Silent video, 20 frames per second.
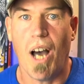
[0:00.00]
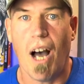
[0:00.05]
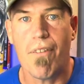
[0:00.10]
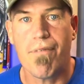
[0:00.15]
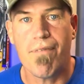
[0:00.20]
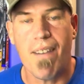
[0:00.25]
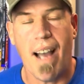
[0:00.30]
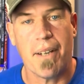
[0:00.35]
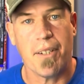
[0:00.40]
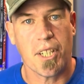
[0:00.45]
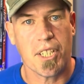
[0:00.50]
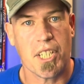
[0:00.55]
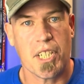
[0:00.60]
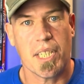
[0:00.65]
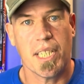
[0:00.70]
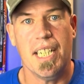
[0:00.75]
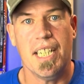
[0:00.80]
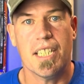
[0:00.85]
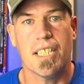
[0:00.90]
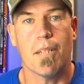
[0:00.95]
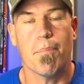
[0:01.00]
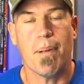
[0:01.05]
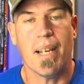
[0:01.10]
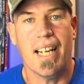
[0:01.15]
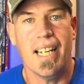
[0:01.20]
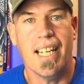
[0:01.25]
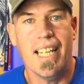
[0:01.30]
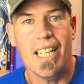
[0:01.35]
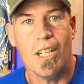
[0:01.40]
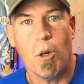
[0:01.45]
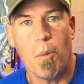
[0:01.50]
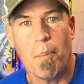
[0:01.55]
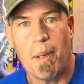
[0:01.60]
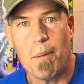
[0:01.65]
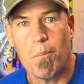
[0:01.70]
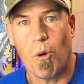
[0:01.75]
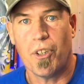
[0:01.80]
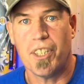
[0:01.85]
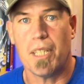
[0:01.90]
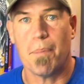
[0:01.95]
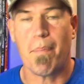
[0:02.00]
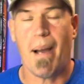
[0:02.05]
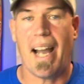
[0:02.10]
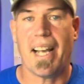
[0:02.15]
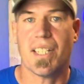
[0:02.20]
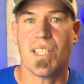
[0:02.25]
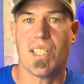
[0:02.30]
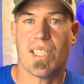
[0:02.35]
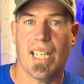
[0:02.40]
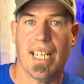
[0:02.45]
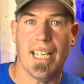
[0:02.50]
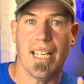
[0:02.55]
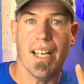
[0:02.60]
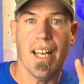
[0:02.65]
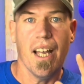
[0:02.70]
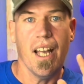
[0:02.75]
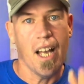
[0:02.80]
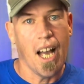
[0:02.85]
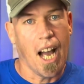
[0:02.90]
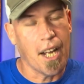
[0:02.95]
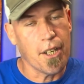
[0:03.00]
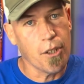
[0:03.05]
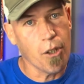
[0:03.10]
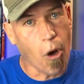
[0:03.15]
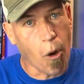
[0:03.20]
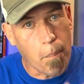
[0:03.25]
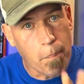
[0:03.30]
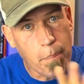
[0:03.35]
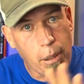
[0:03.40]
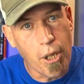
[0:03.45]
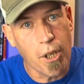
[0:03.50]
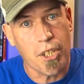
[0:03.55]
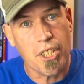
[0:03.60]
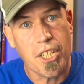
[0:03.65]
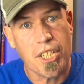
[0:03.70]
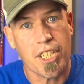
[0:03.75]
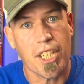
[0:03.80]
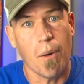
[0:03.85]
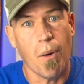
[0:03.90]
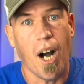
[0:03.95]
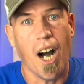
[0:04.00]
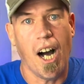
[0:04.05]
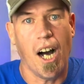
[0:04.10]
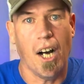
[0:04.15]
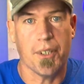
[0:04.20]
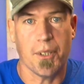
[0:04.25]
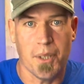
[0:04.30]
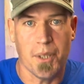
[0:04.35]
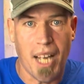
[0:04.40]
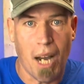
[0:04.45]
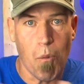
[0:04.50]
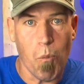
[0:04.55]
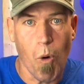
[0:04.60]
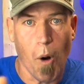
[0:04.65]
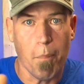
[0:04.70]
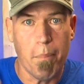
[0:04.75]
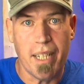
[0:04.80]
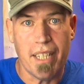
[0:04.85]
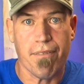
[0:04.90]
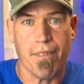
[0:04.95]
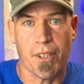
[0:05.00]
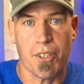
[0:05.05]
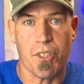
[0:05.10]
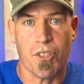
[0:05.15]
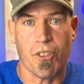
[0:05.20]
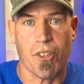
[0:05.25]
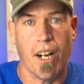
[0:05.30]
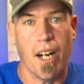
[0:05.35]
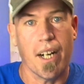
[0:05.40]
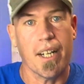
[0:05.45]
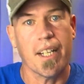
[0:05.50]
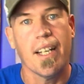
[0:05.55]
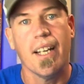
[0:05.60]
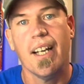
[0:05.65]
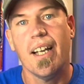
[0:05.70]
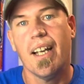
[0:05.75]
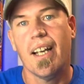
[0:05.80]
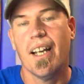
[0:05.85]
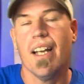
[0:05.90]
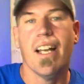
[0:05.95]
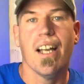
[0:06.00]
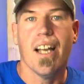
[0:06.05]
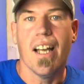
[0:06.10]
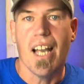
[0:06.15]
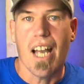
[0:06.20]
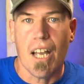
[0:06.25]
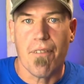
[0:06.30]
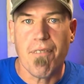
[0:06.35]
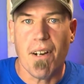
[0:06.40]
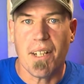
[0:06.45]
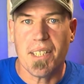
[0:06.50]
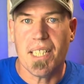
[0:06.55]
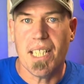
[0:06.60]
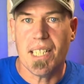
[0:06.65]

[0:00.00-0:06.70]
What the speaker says: found I just needed to be a little bit more in the back seat and not push so hard on that wobbly front truck. If I did